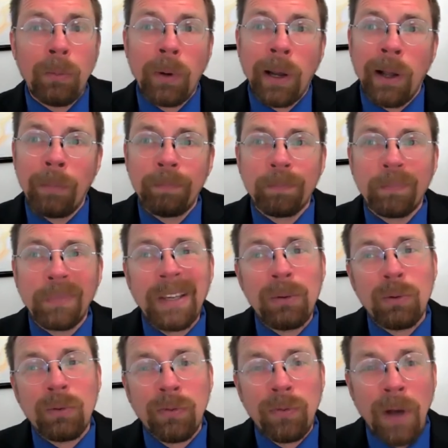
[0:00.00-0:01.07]
Well, it
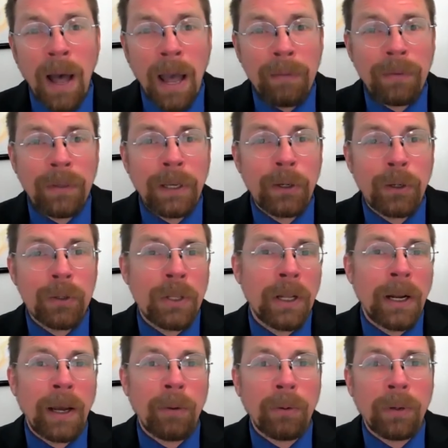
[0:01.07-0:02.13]
was 5 years, then
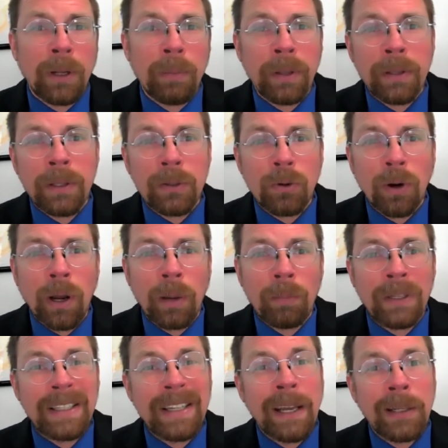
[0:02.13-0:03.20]
I would commit this crime,
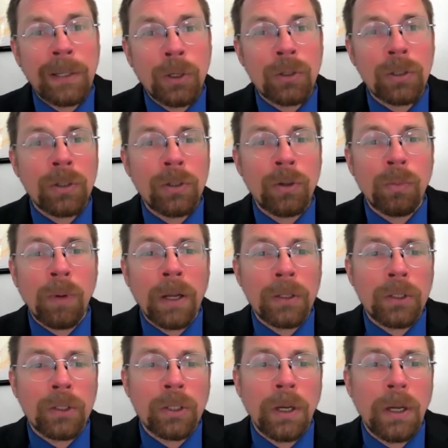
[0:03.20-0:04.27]
but 10 years is too
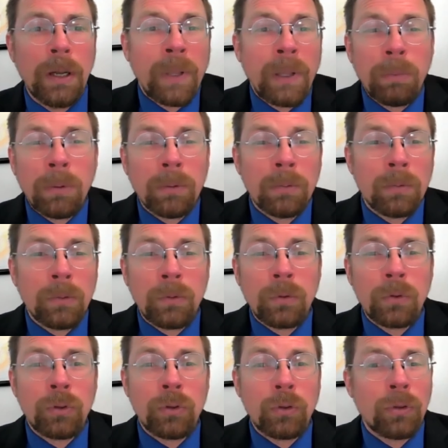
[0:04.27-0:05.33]
much. People
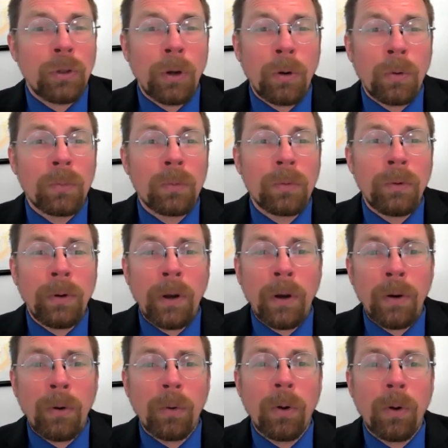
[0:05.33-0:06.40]
don't
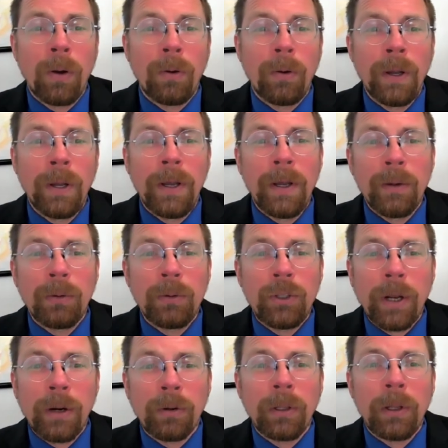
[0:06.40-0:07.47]
know
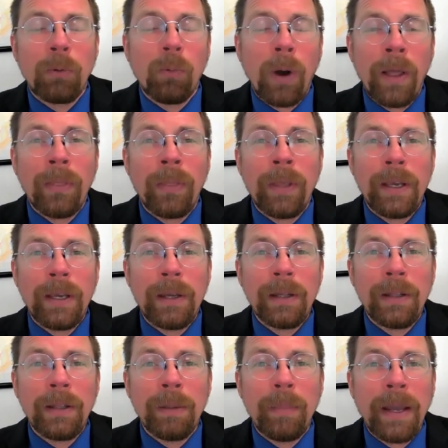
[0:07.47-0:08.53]
generally what
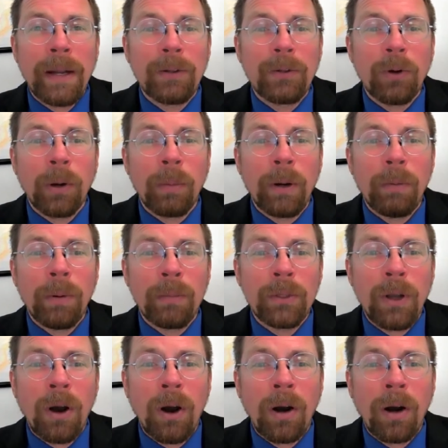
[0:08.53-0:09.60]
the mandatory minimums
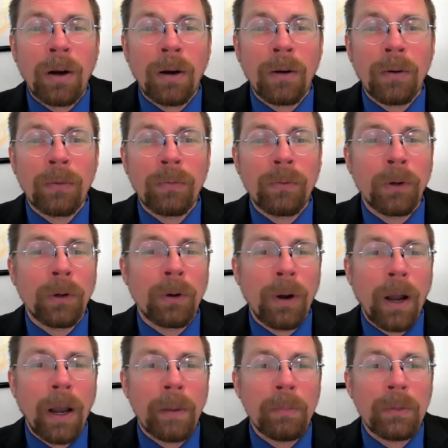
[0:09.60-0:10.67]
are for
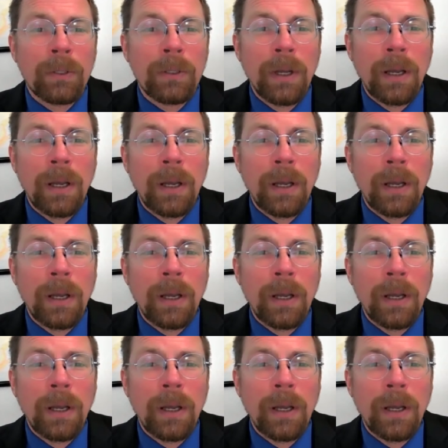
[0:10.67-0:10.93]
crimes.